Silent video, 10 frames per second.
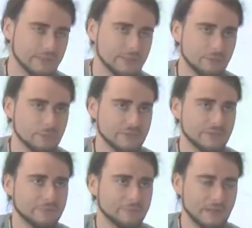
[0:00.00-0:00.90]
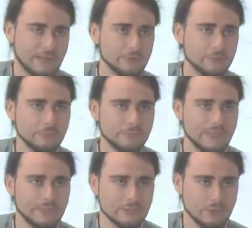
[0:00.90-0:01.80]
uh, user Radu
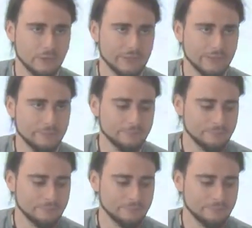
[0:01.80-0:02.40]
that is logged in.